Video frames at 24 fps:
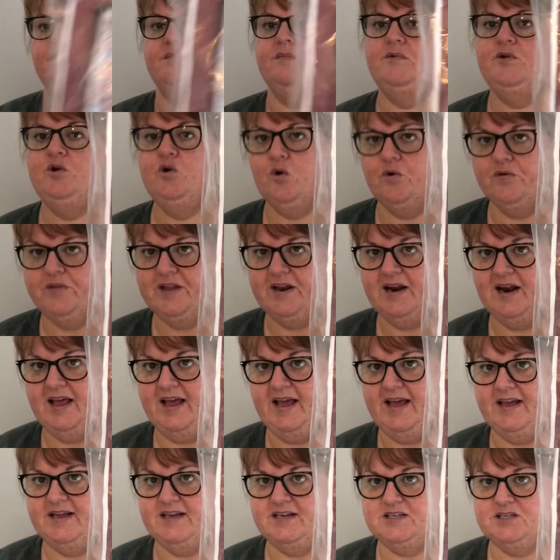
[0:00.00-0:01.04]
Northern
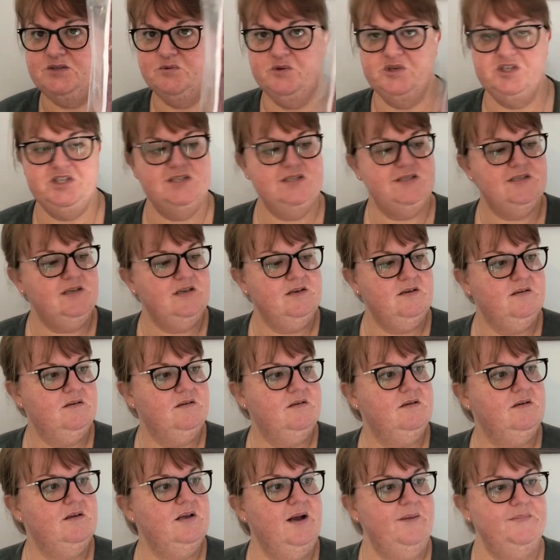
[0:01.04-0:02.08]
Land, which is
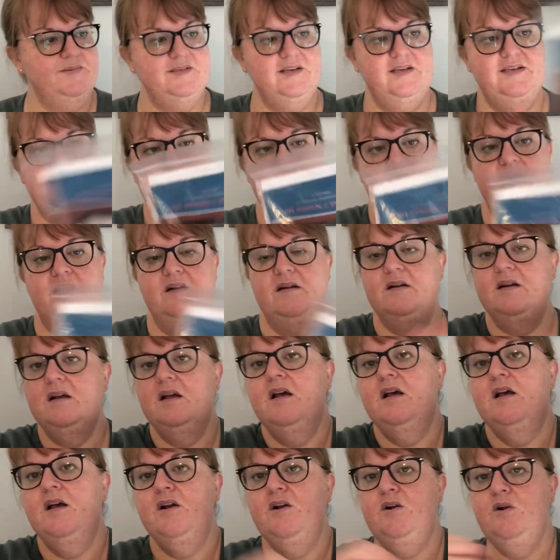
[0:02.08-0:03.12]
upside down,
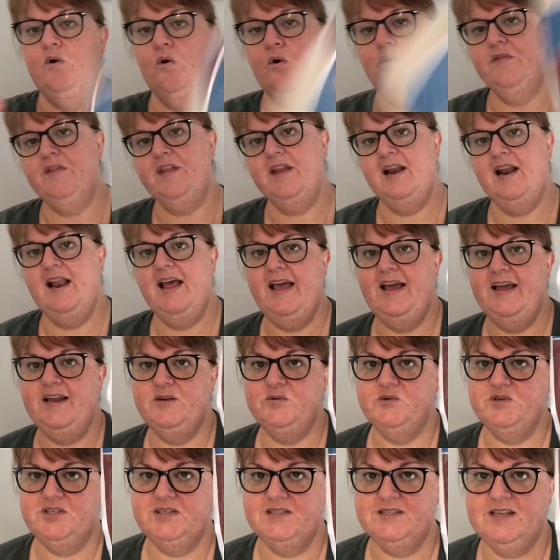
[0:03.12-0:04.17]
Northern Land,
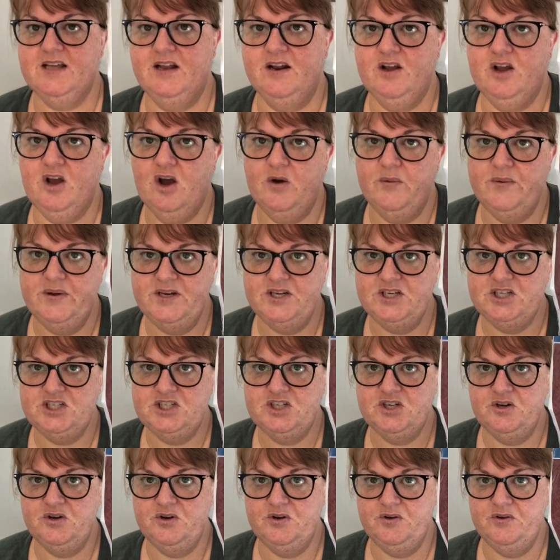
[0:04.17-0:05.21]
which is going to go
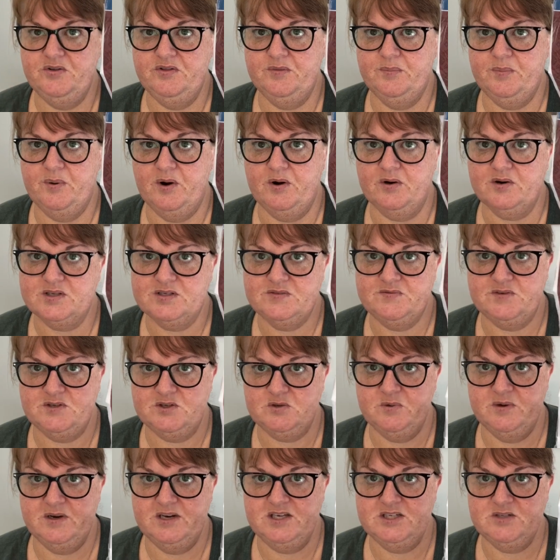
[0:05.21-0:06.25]
into the box for
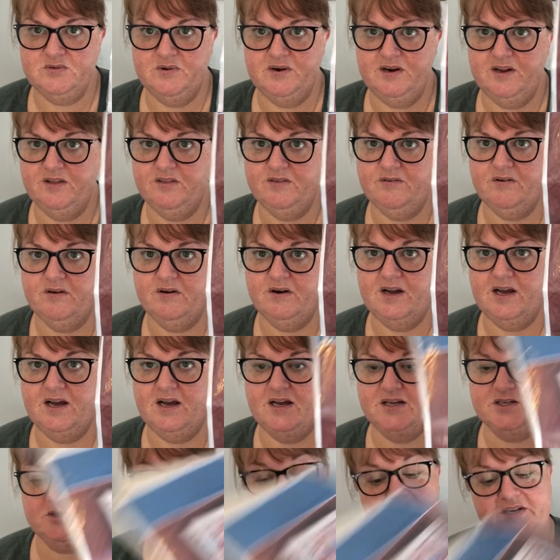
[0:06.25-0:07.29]

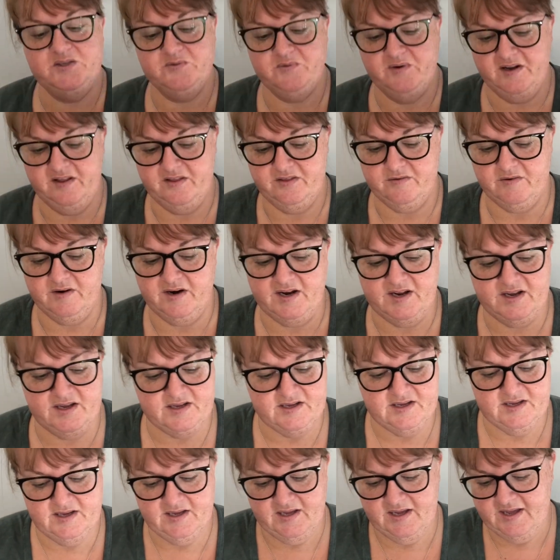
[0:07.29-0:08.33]
2023,
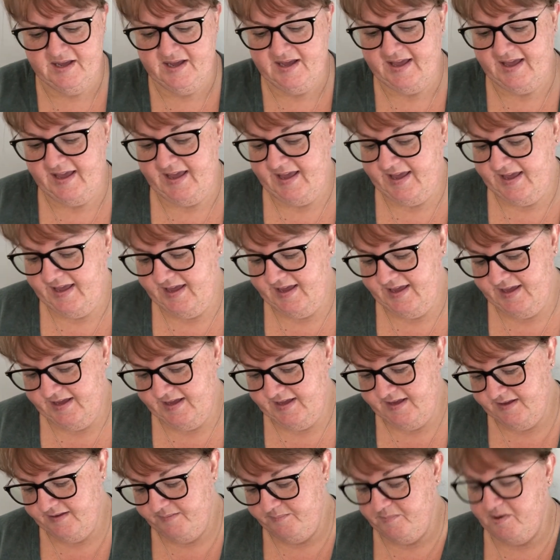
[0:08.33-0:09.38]

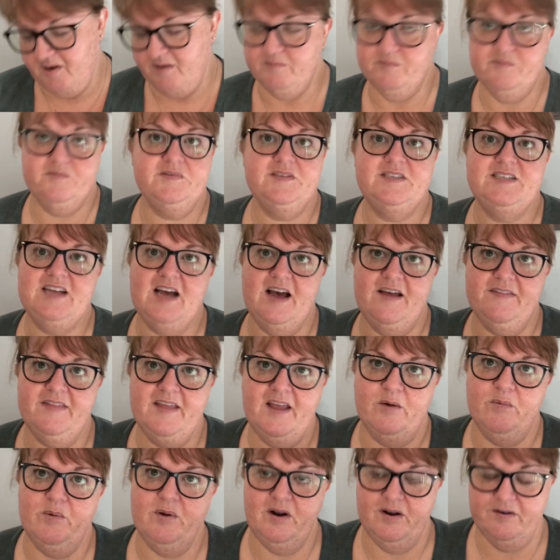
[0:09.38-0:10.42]
and I'll start
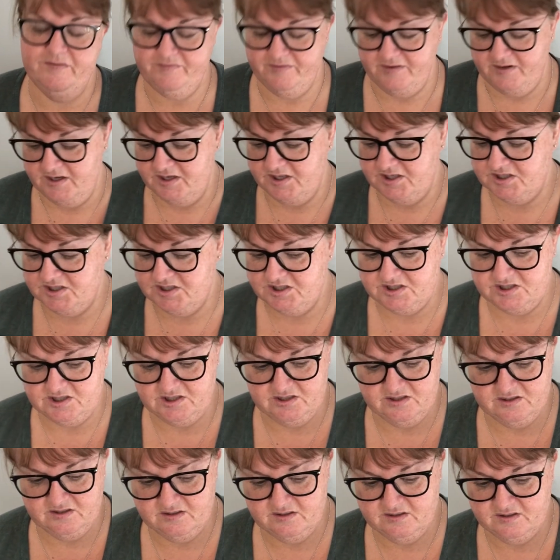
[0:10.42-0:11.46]
that when I finish
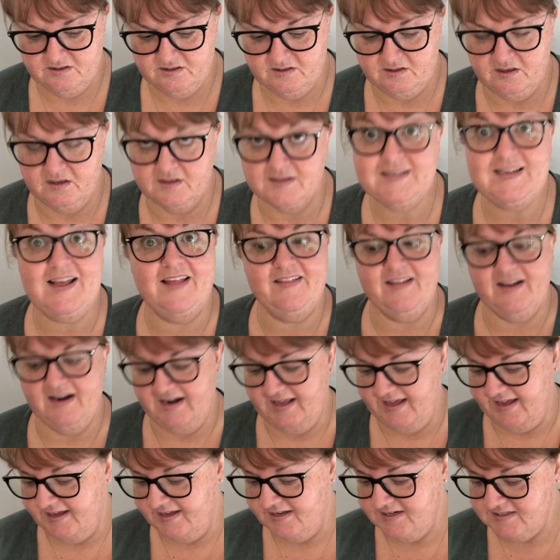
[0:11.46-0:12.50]
Southern
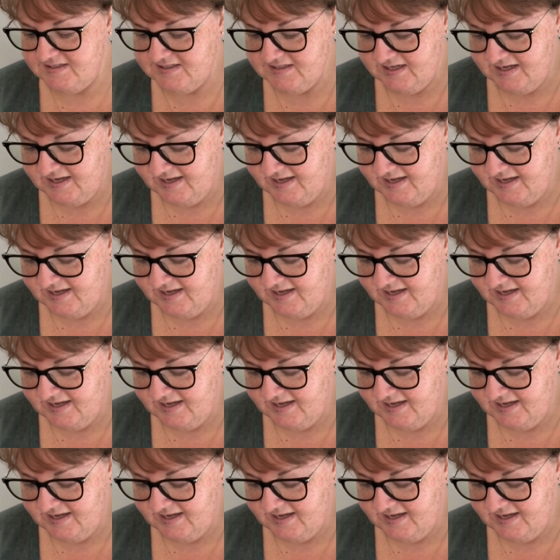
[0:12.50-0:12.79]
Land.